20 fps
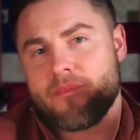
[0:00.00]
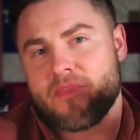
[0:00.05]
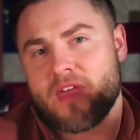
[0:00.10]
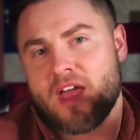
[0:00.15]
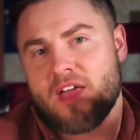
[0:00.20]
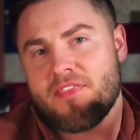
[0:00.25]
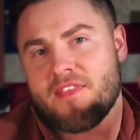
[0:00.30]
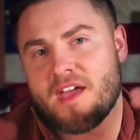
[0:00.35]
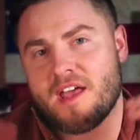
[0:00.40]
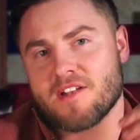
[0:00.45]

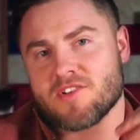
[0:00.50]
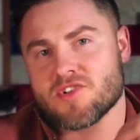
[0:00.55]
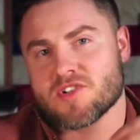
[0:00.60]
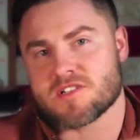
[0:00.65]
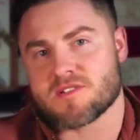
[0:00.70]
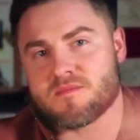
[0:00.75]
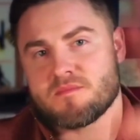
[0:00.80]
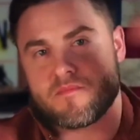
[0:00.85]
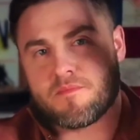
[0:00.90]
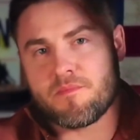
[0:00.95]
and then
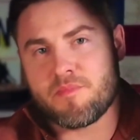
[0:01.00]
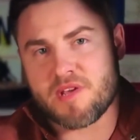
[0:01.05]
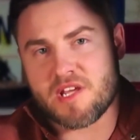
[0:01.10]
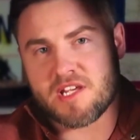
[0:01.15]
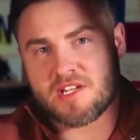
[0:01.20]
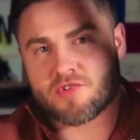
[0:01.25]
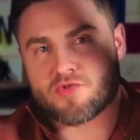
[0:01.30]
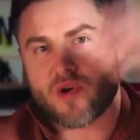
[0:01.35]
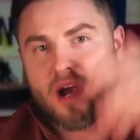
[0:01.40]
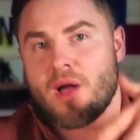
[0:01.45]
just be
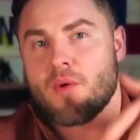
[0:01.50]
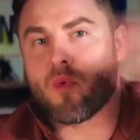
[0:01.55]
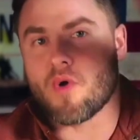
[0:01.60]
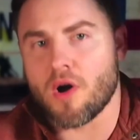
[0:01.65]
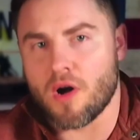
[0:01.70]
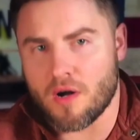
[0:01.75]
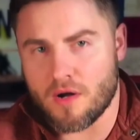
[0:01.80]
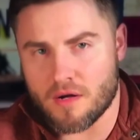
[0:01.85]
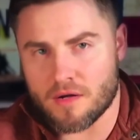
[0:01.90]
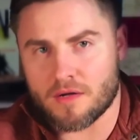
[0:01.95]

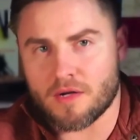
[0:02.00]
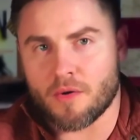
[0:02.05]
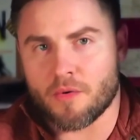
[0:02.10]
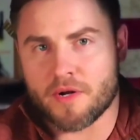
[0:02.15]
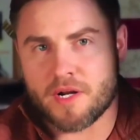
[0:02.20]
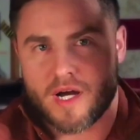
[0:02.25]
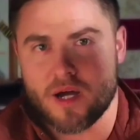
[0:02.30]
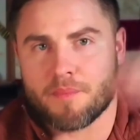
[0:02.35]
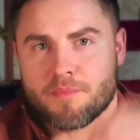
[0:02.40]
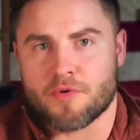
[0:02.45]
drywall going
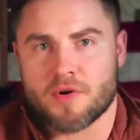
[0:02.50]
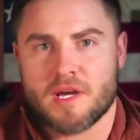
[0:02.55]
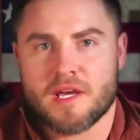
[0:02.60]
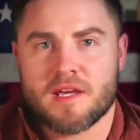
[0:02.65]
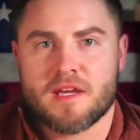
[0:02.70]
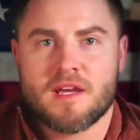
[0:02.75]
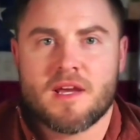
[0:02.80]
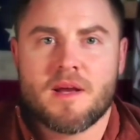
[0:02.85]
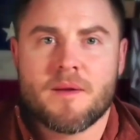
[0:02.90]
up, right?